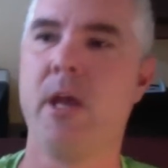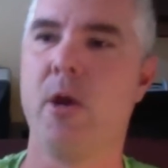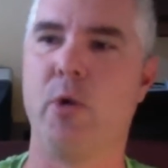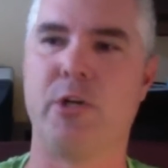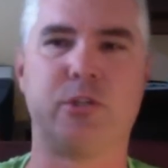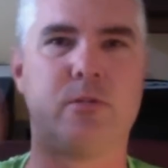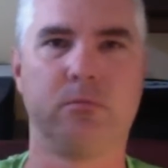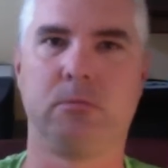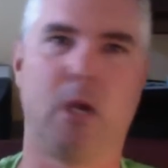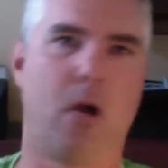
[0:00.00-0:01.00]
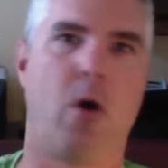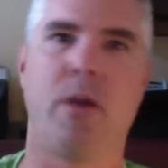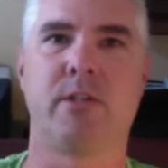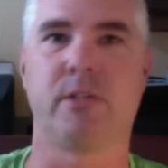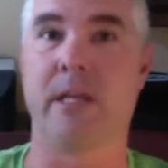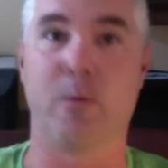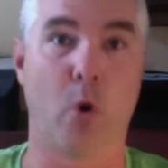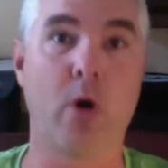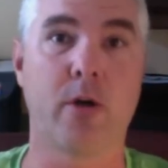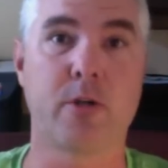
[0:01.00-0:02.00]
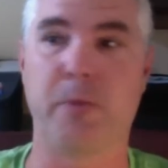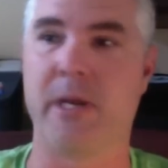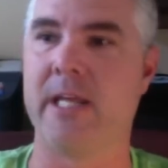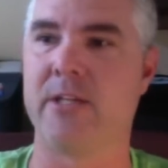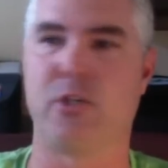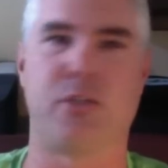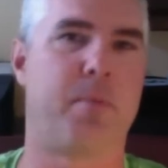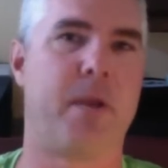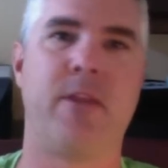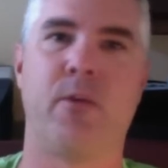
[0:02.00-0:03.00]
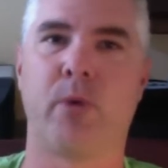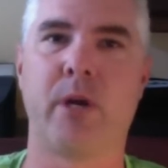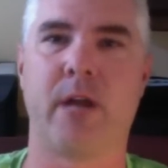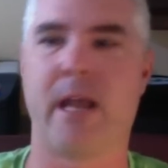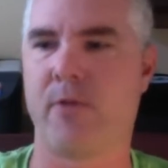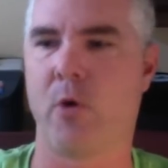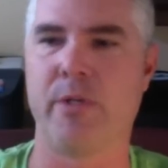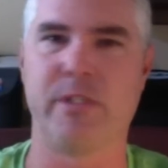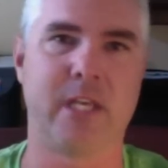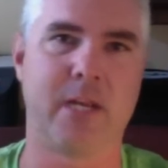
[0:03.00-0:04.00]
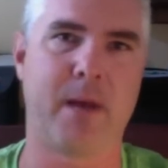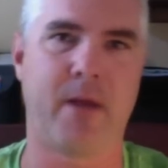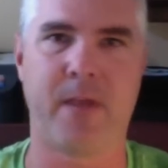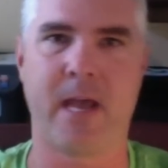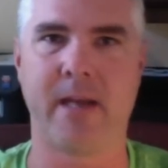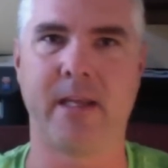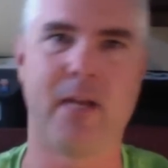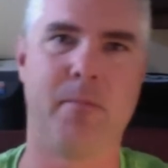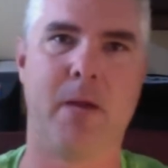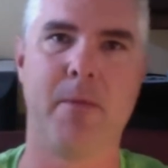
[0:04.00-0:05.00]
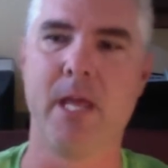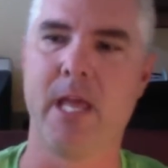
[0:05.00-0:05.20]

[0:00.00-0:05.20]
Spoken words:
which honestly, it works, but it's just a pain in the rear to have to always think about that and get them up.